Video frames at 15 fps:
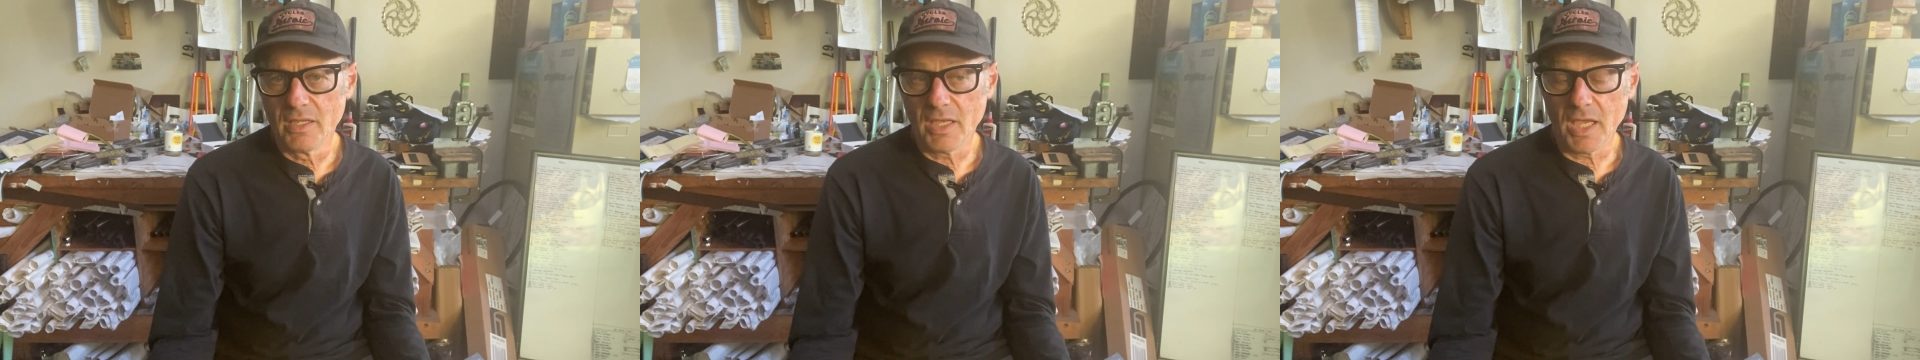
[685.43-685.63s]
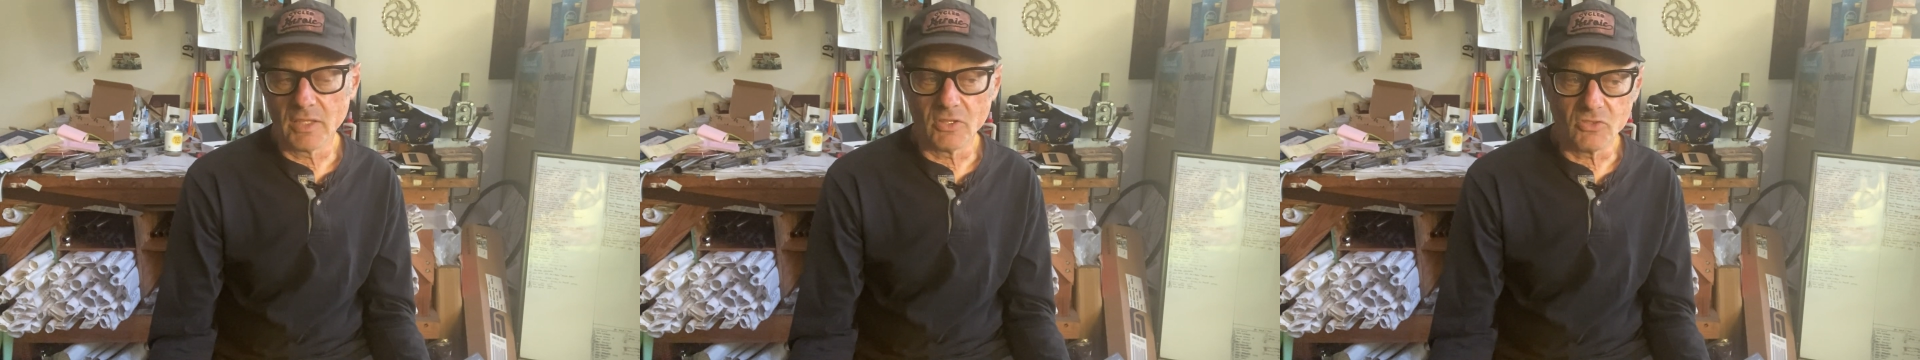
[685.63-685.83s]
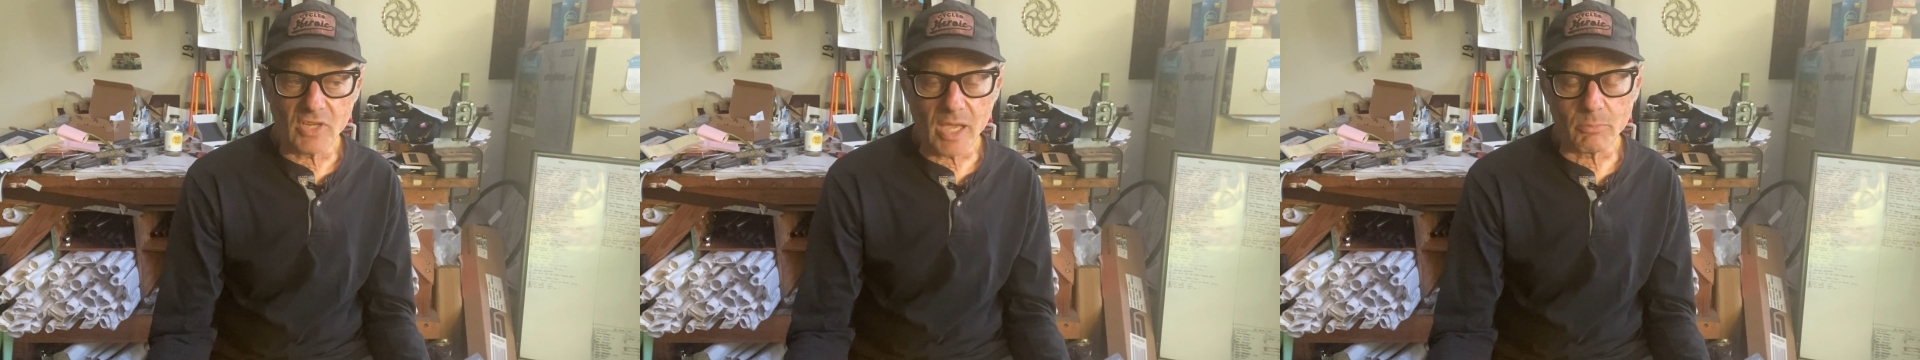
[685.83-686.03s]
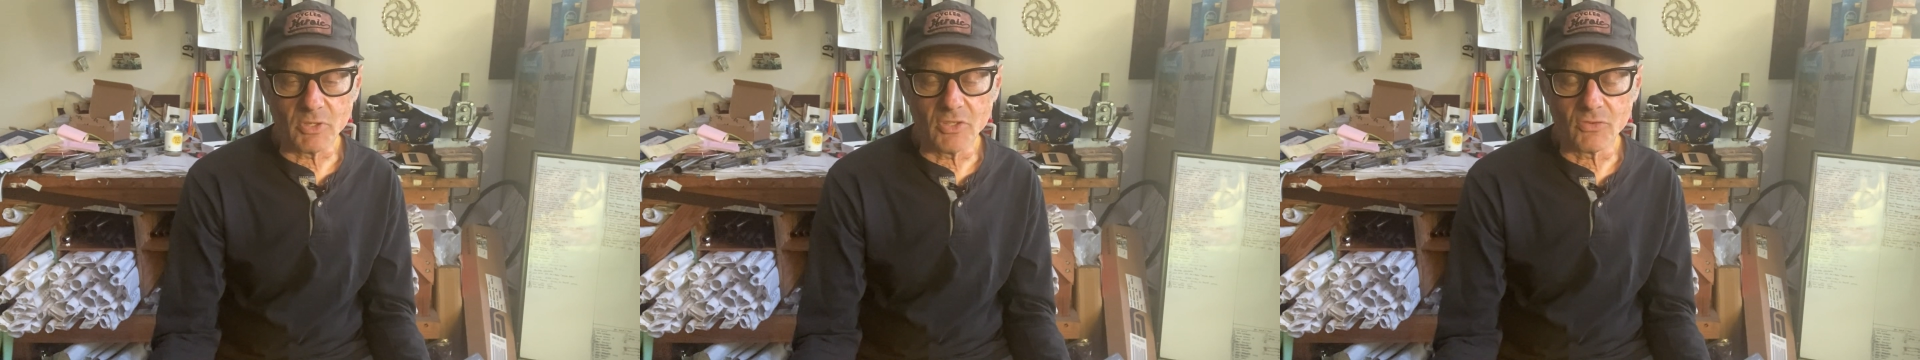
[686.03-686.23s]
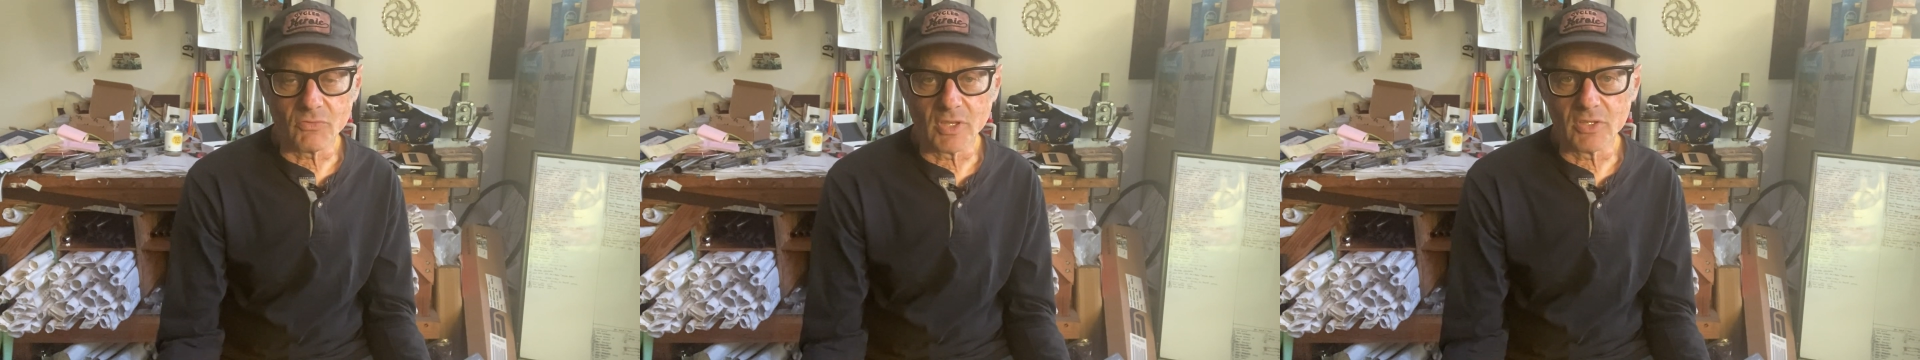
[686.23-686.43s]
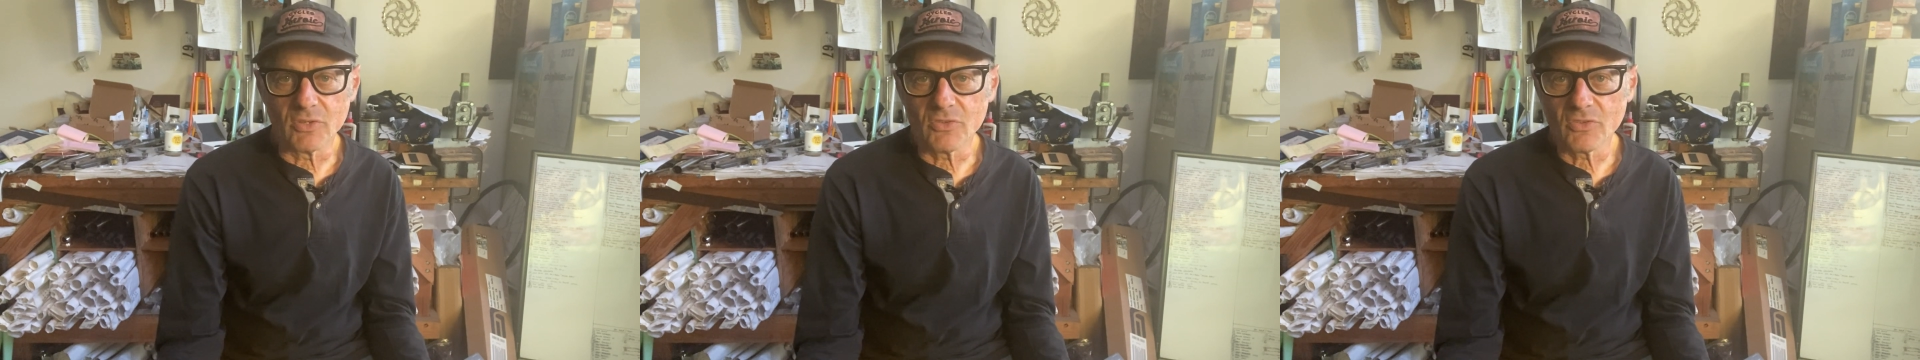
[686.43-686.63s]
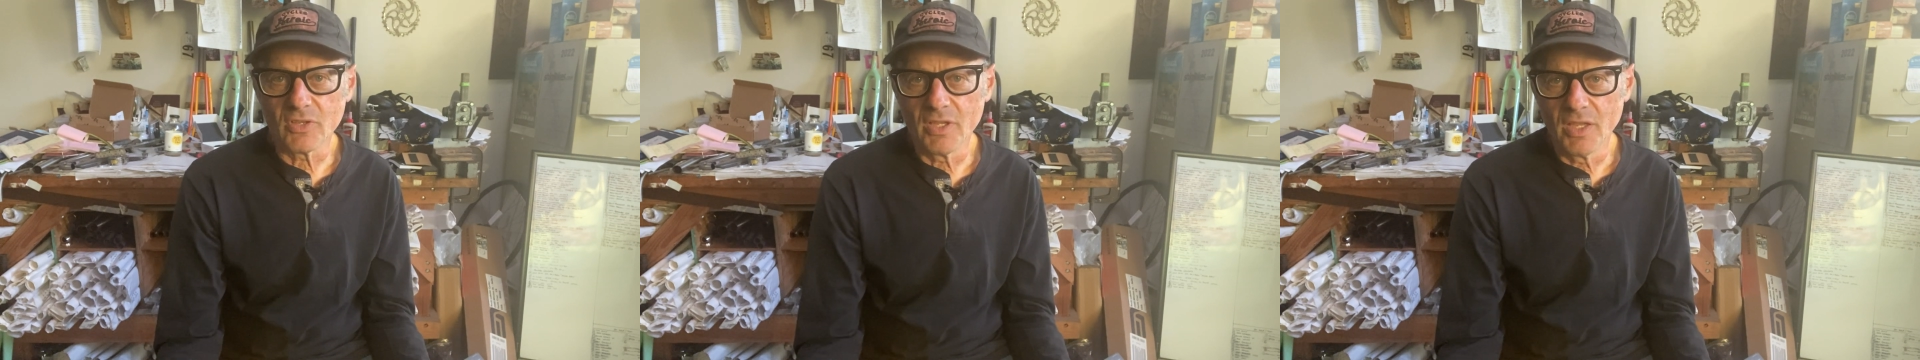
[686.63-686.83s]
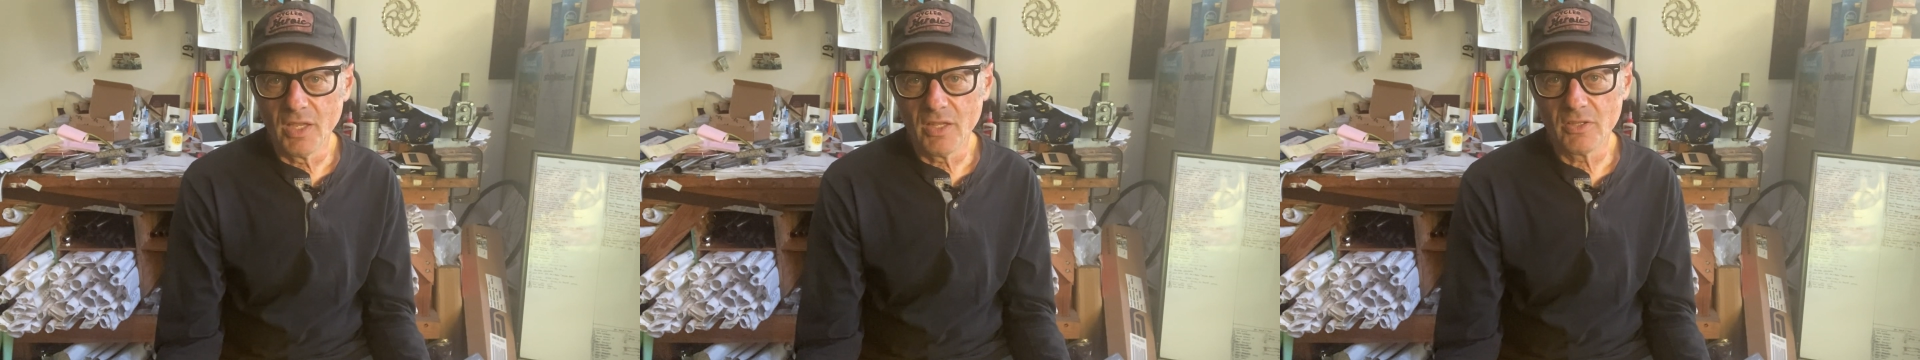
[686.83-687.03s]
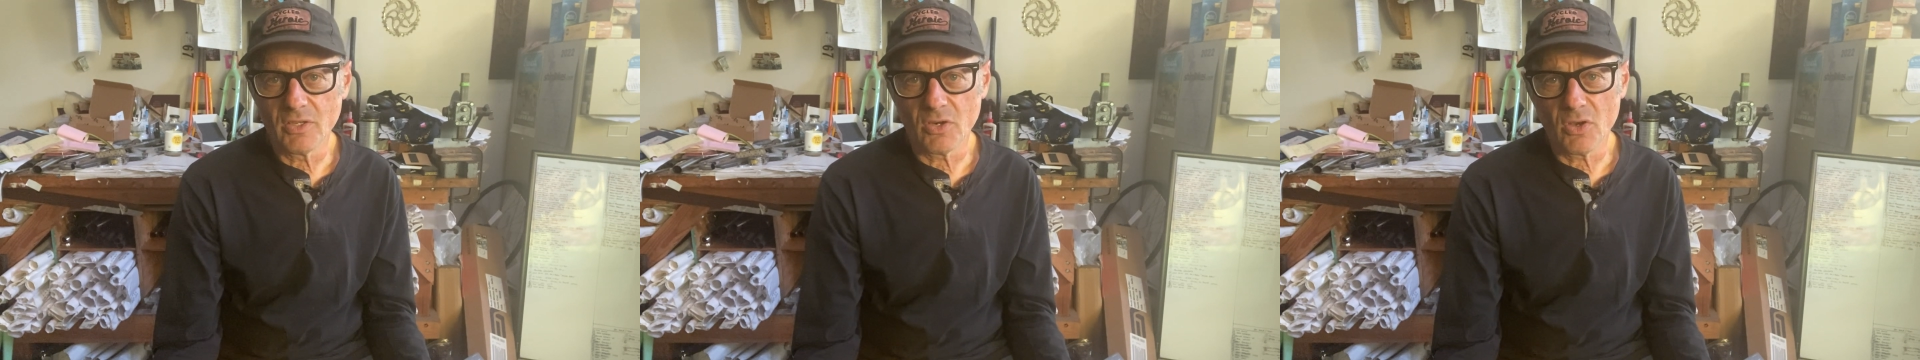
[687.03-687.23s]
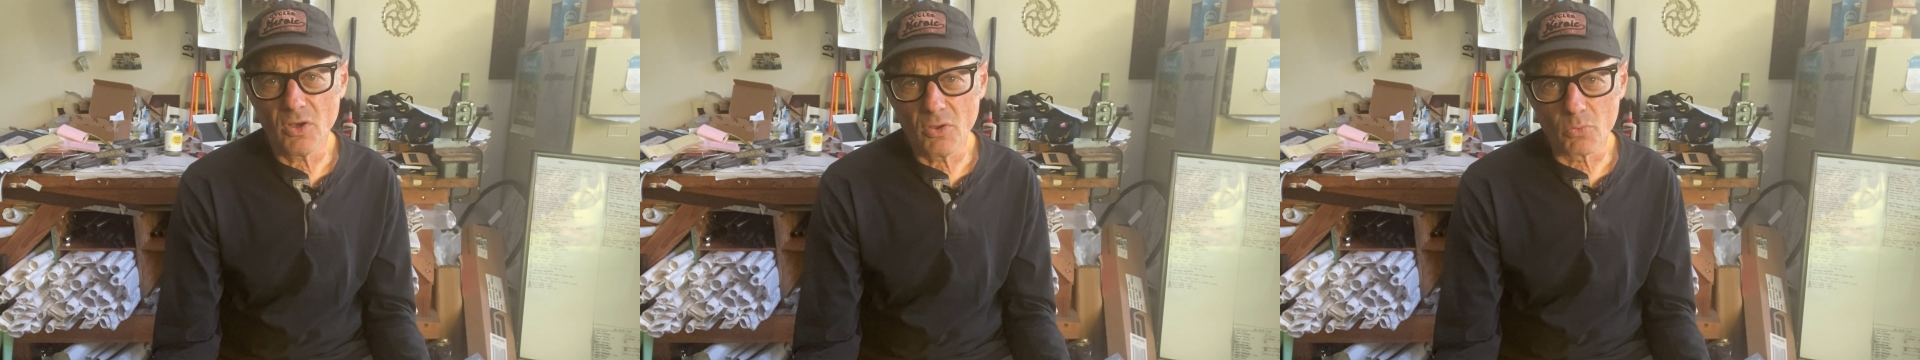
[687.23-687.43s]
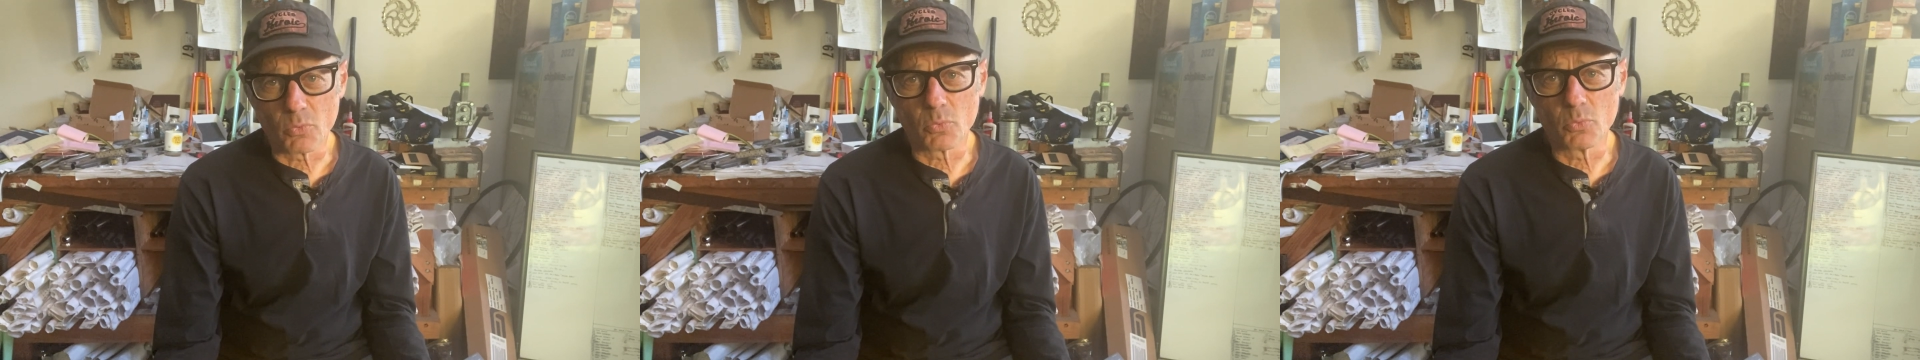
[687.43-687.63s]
and the Japanese Fenders, they're all